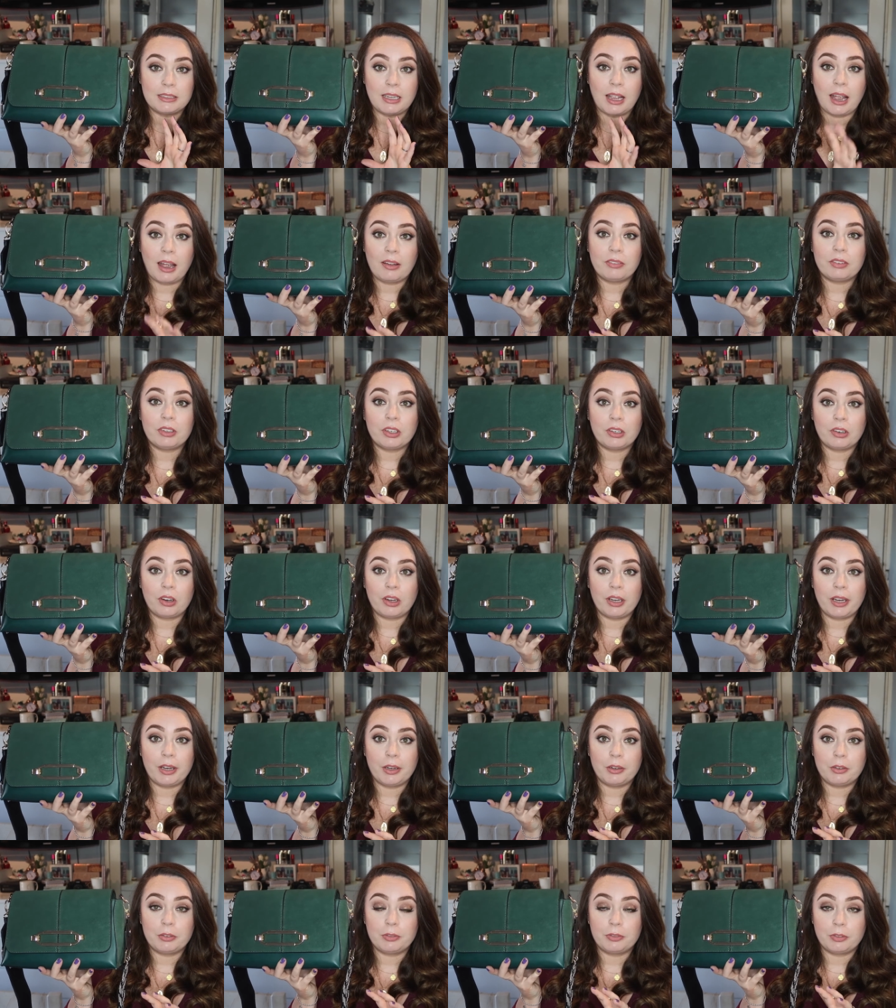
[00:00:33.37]
having an
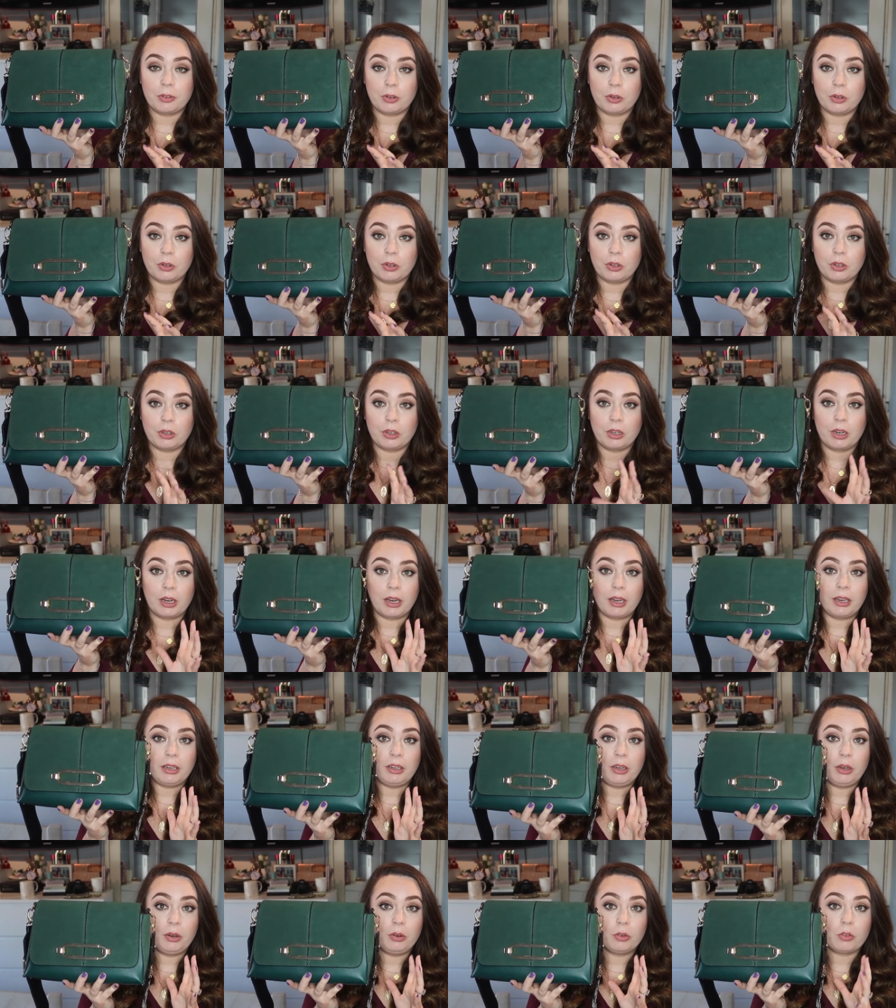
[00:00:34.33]
eye out for
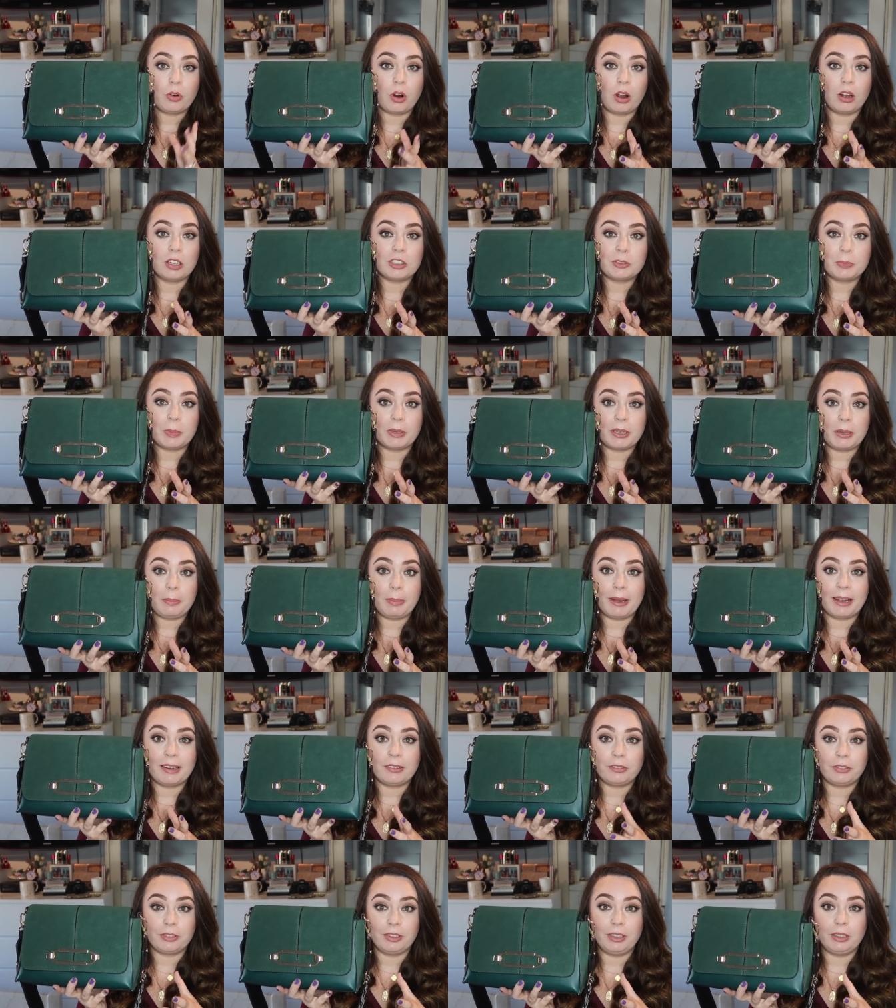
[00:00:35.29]
a new crossbody
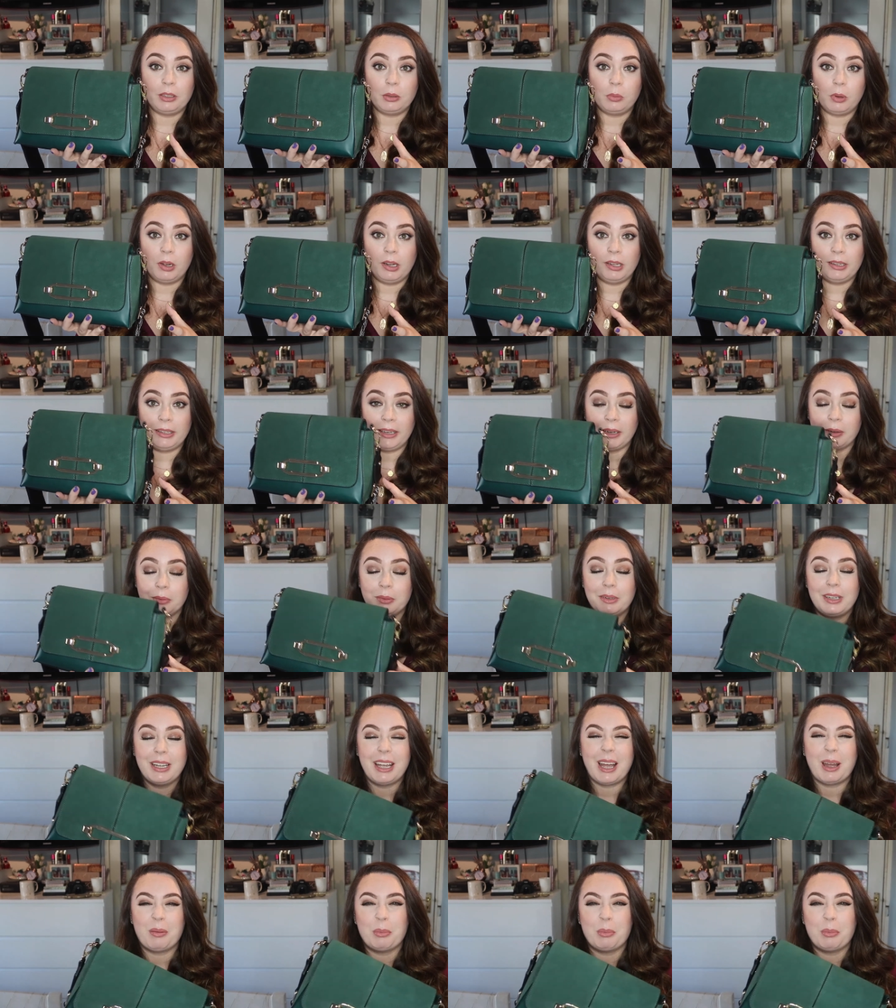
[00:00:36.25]
bag for a little while now.